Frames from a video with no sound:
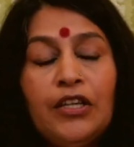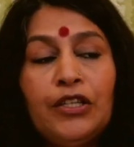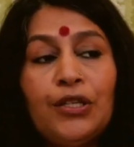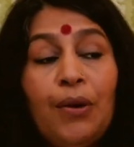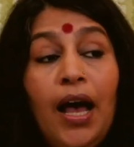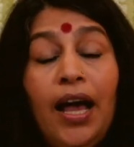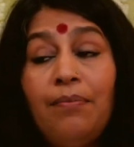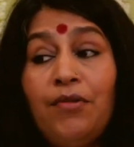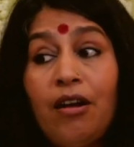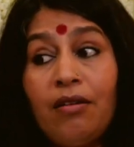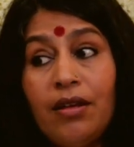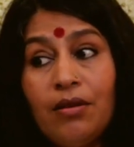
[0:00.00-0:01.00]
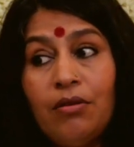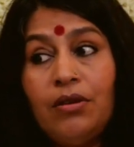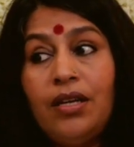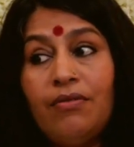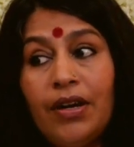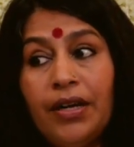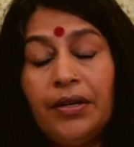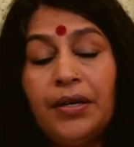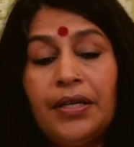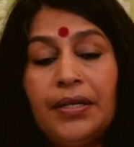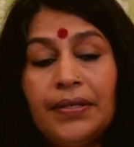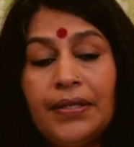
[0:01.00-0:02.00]
So I'm not the only one
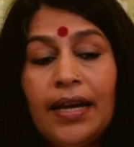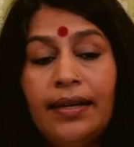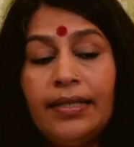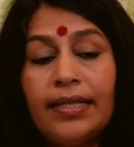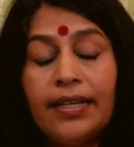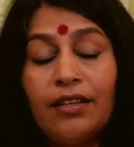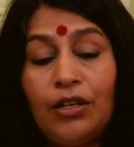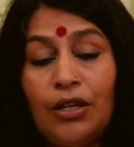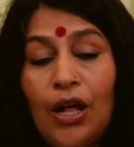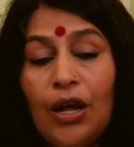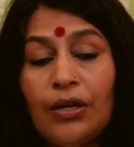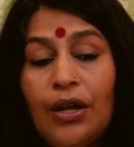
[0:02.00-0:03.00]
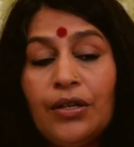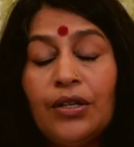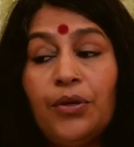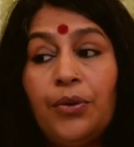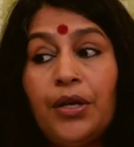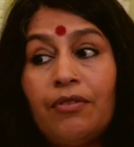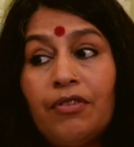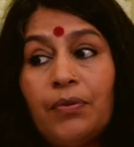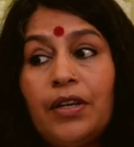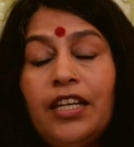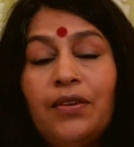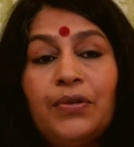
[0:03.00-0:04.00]
criticizing it. Long, long ago, even
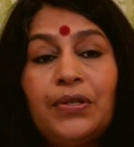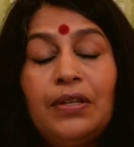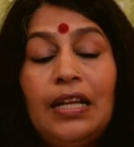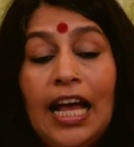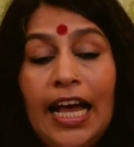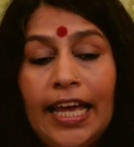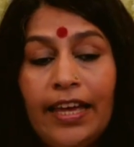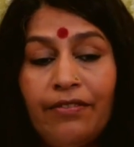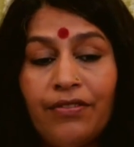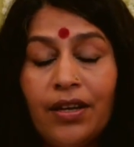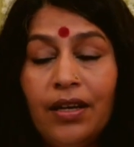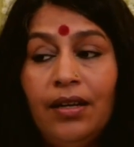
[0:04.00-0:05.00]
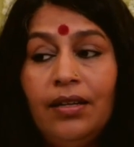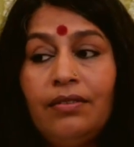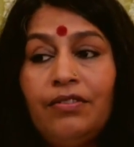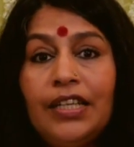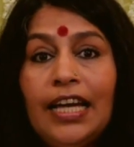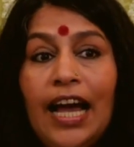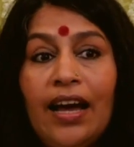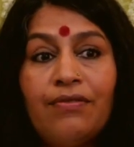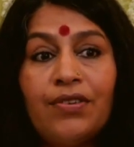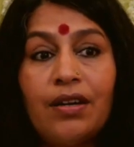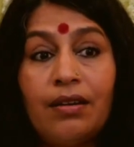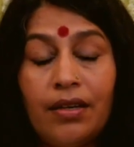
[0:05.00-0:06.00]
when he was alive, we have
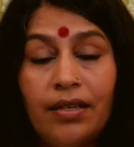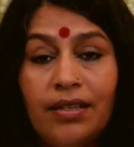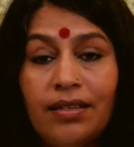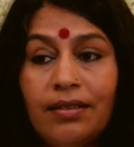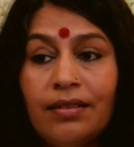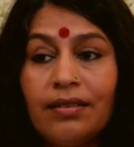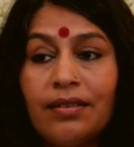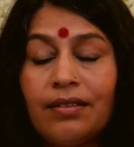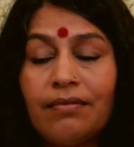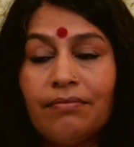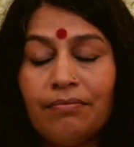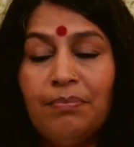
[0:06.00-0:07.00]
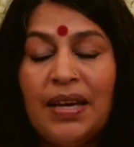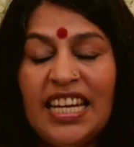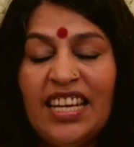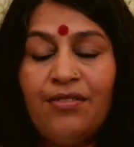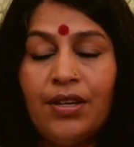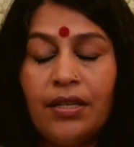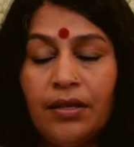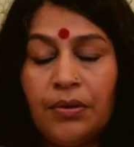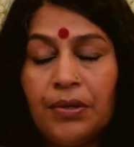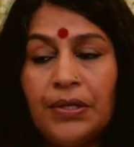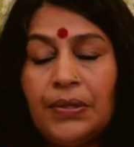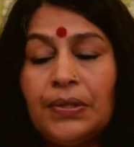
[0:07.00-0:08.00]
many written
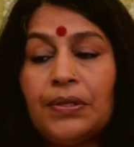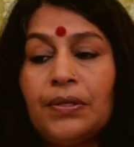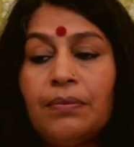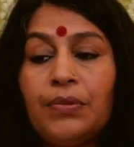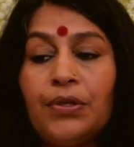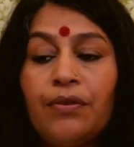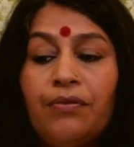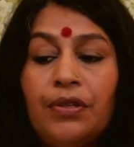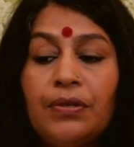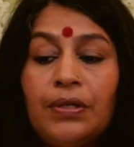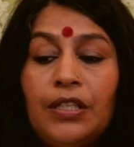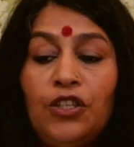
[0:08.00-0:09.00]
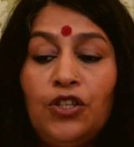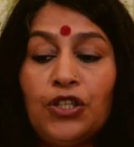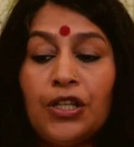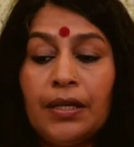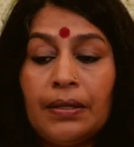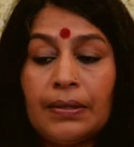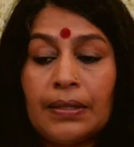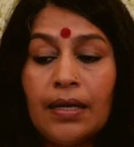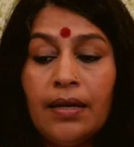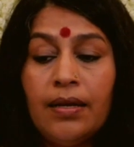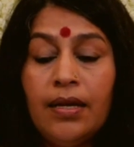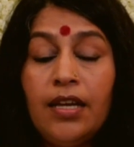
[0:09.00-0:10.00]
criticisms of these teachings,
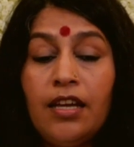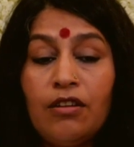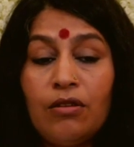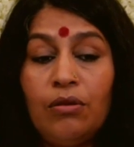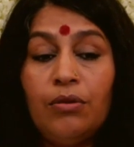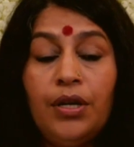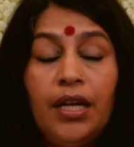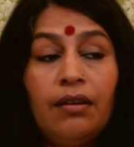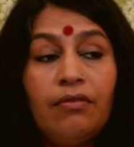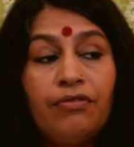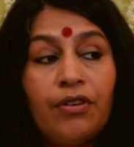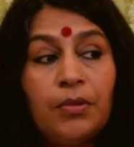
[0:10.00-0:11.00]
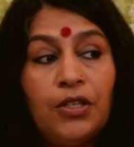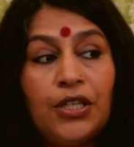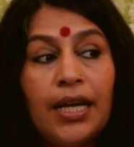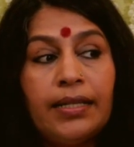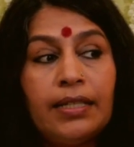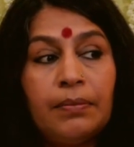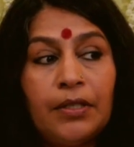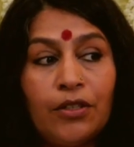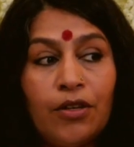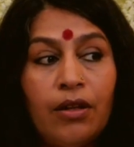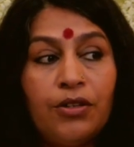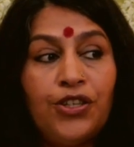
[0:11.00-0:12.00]
including from a gentleman
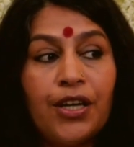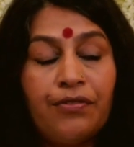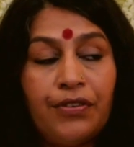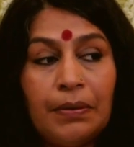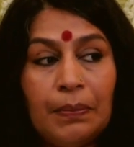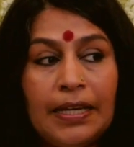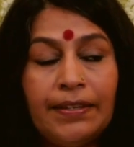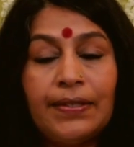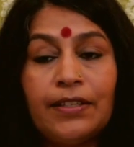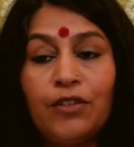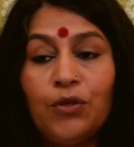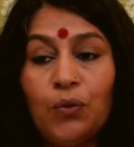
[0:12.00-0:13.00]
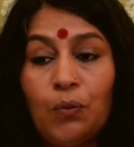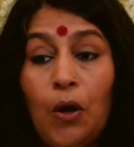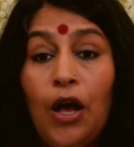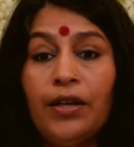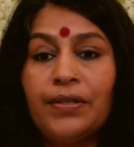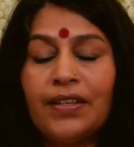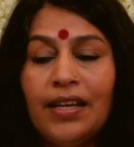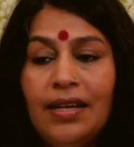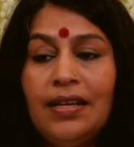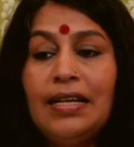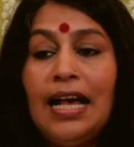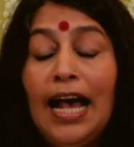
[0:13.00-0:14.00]
called Jeffrey Mason, who was
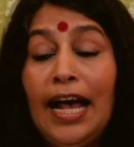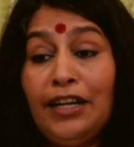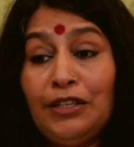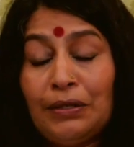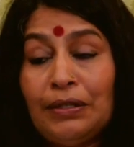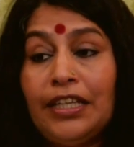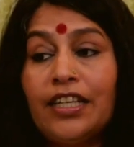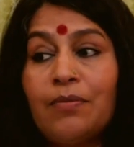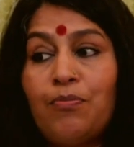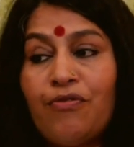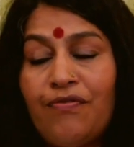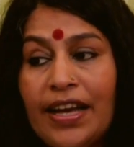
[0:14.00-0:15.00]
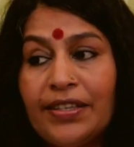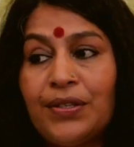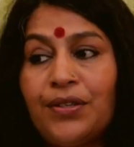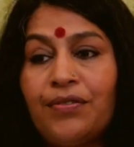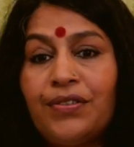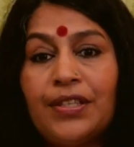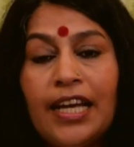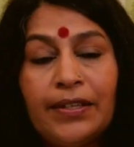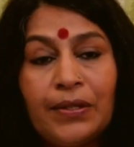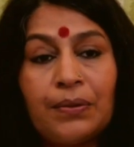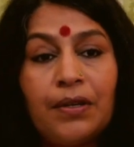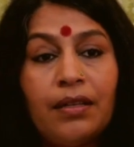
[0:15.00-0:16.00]
actually a professor of
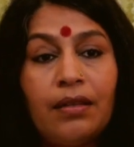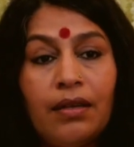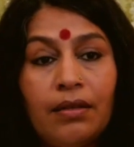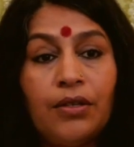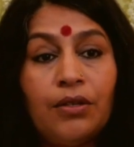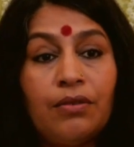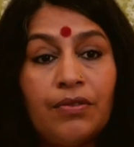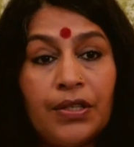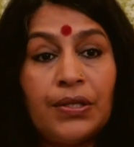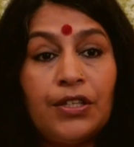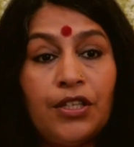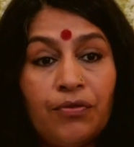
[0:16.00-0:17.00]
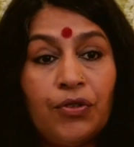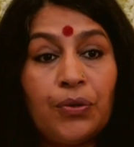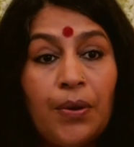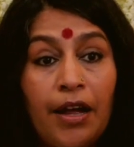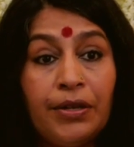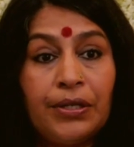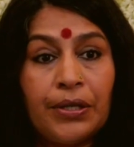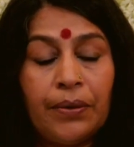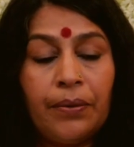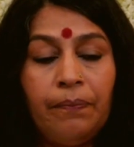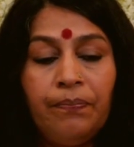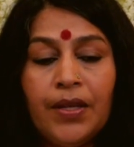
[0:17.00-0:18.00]
Sanskrit in the University of
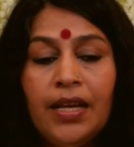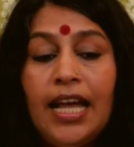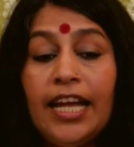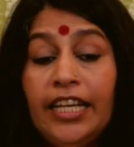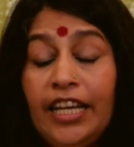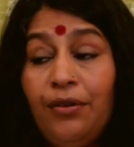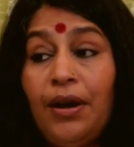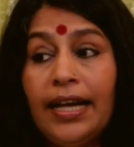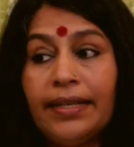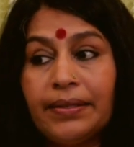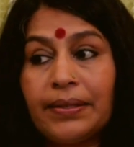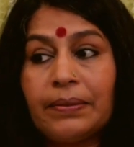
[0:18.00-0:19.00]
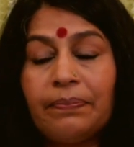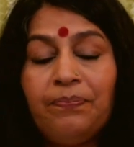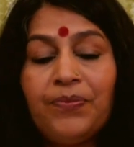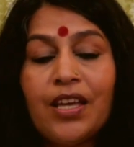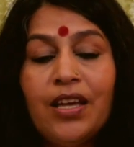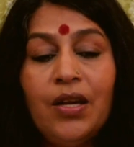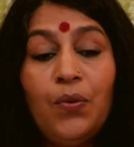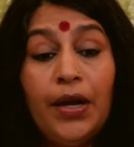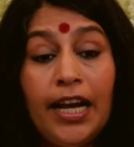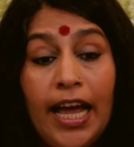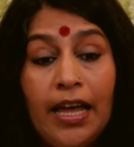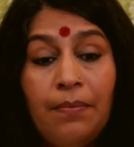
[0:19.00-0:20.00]
Toronto. And he writes,
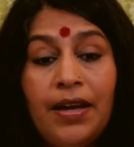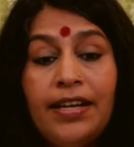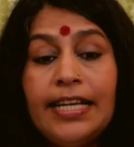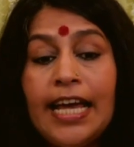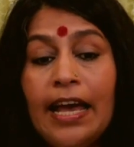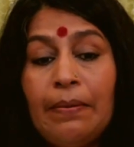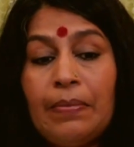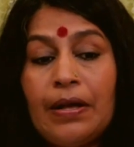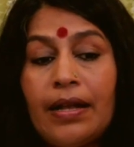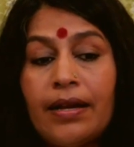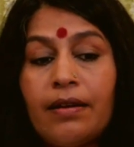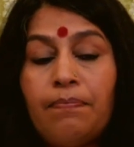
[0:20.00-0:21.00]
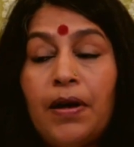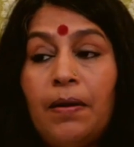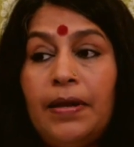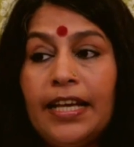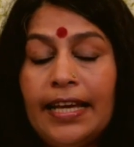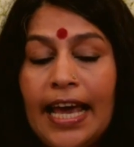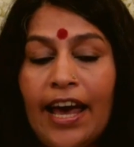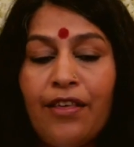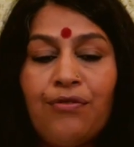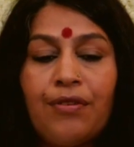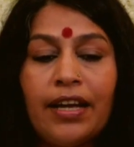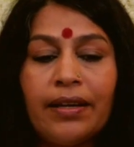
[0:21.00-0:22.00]
when I met Campbell at a public
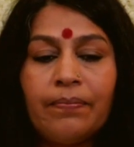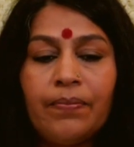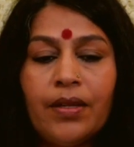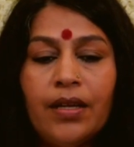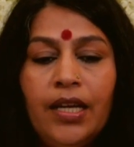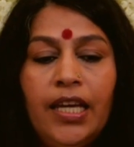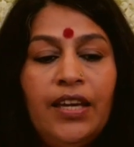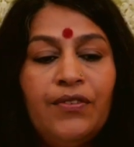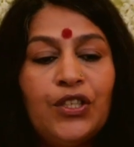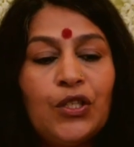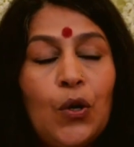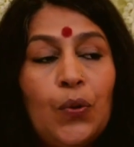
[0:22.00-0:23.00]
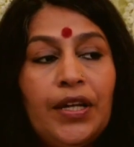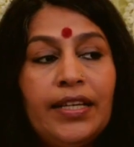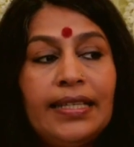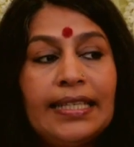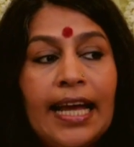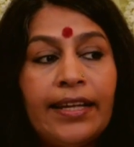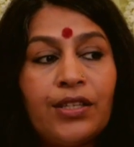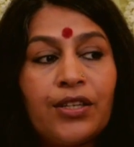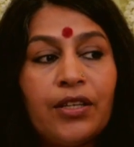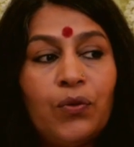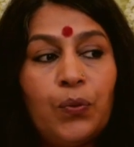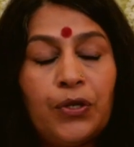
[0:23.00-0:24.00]
gathering, he was quoting
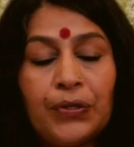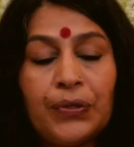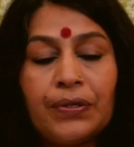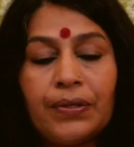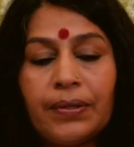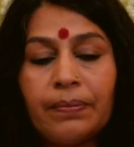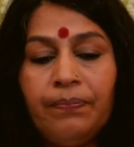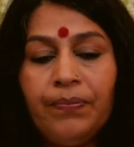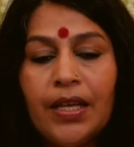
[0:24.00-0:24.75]
Sanskrit verses.